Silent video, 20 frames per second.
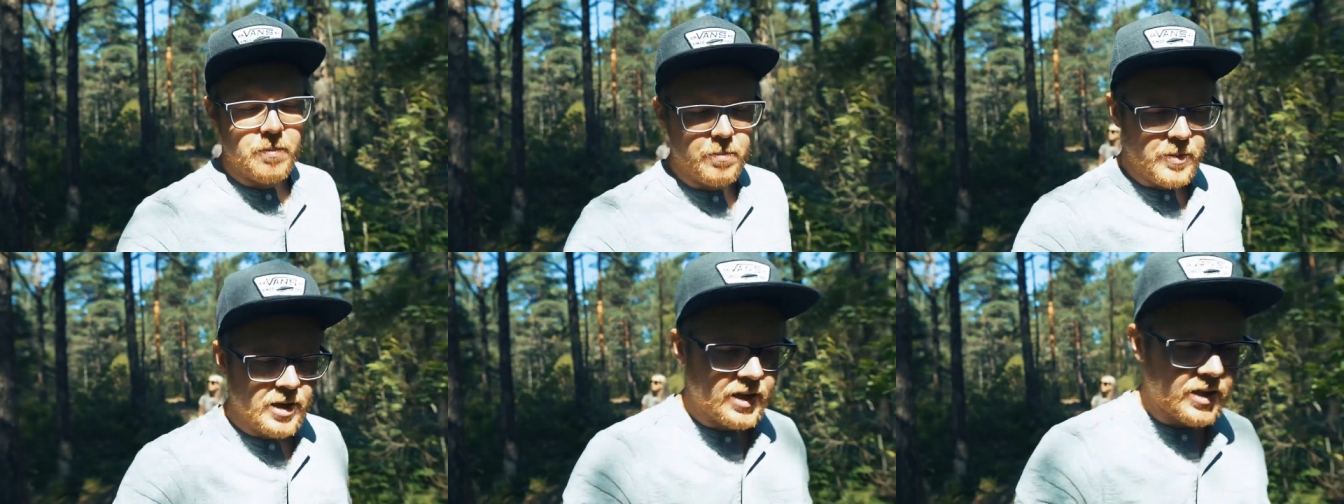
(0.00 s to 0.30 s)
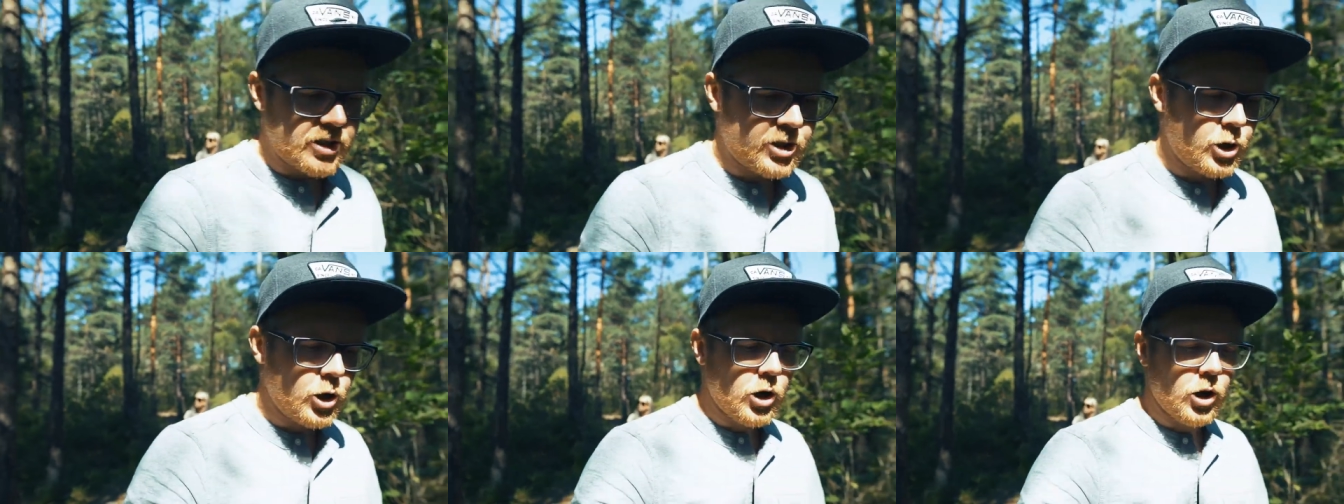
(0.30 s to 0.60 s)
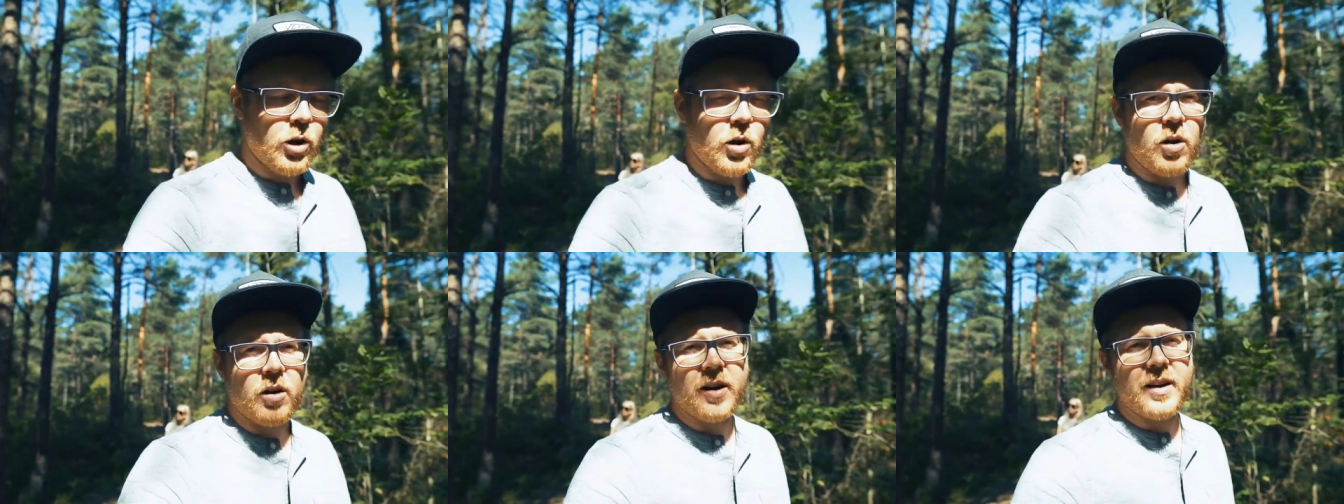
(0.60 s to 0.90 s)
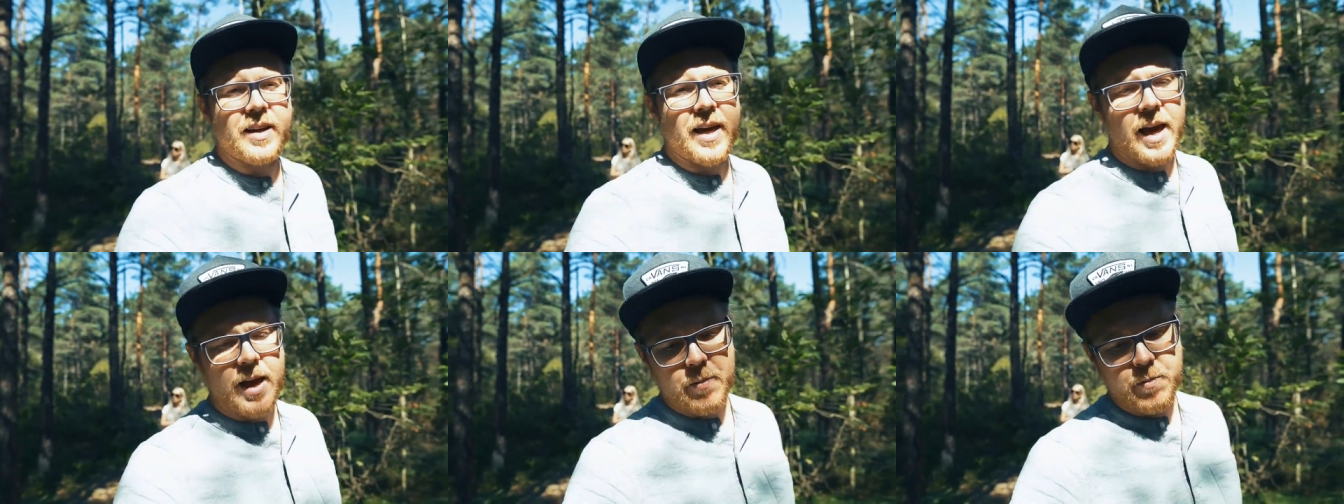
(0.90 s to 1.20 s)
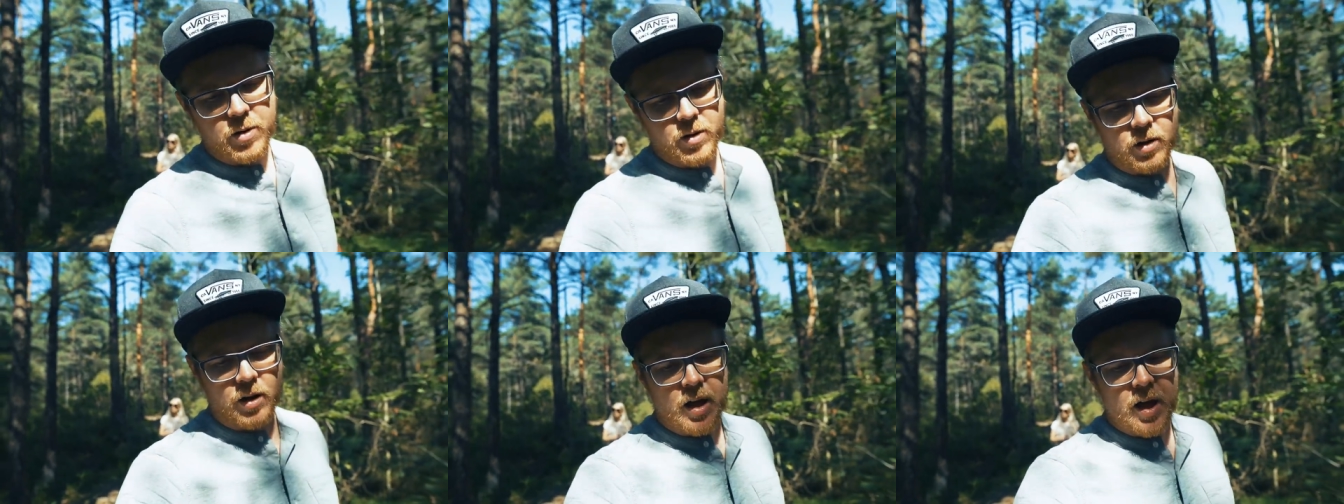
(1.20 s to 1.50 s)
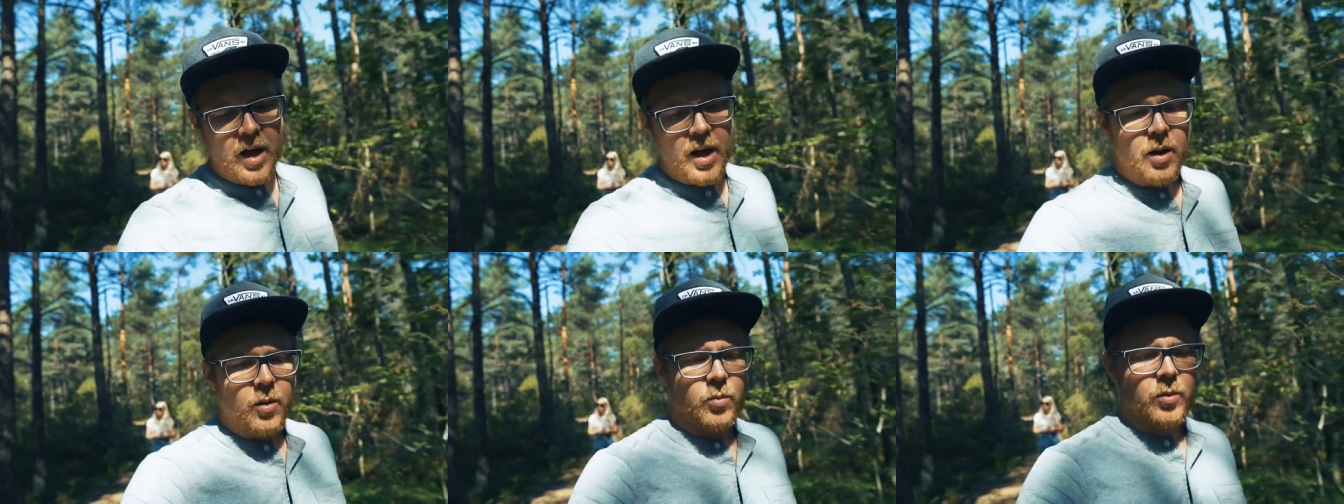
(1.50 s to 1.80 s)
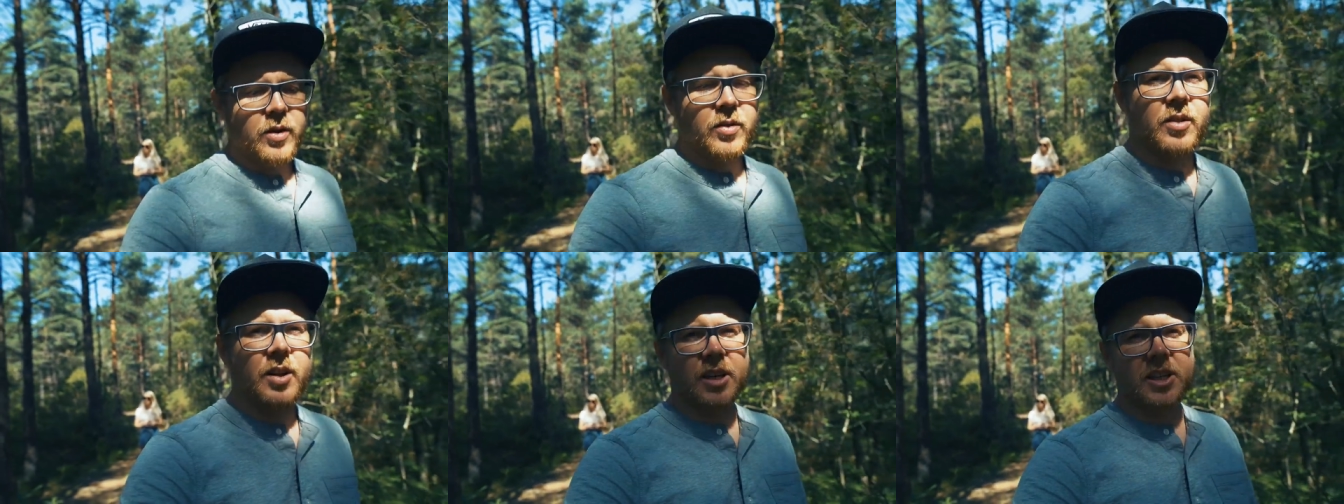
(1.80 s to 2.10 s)
meter long cable
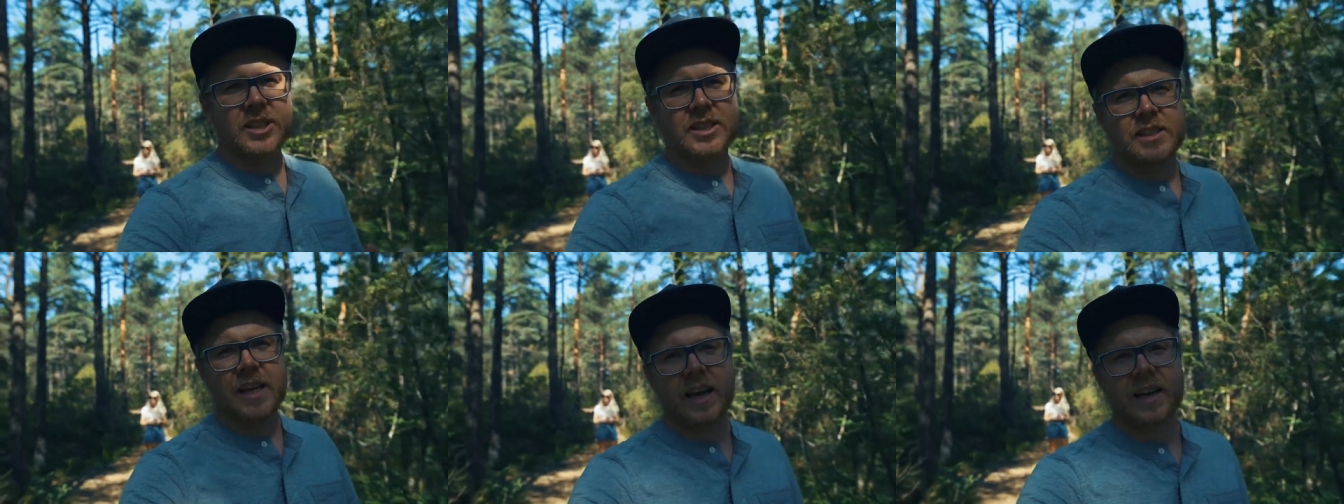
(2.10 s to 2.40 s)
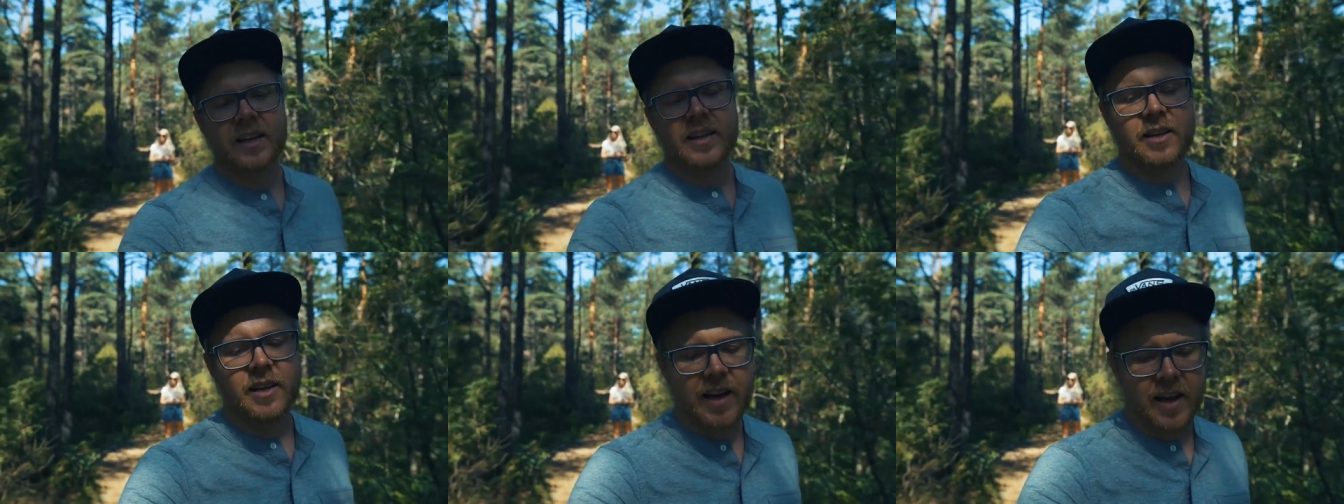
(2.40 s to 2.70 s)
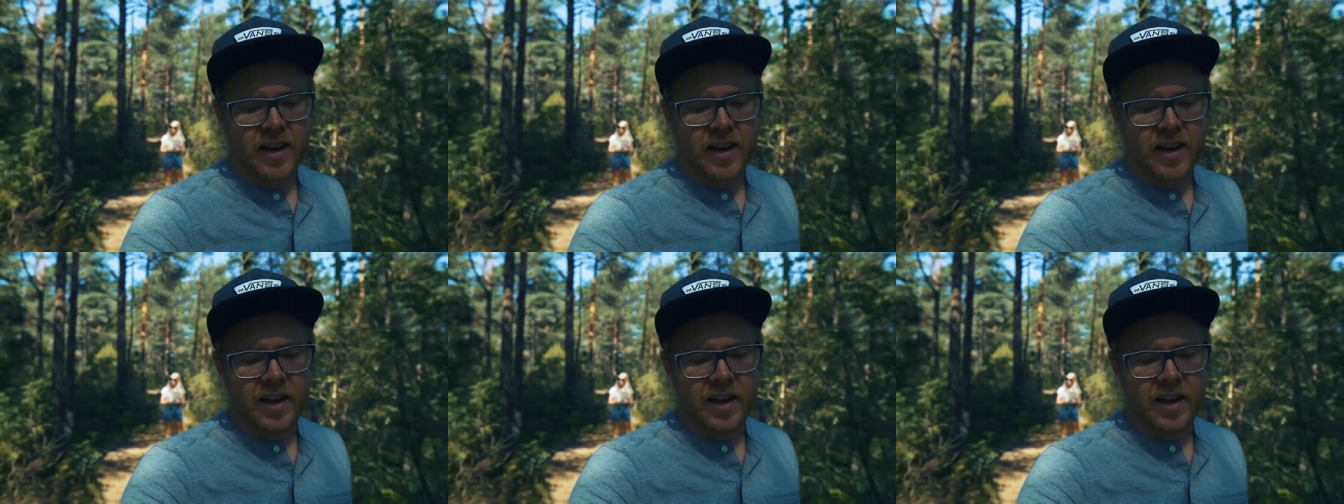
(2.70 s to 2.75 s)
with their standard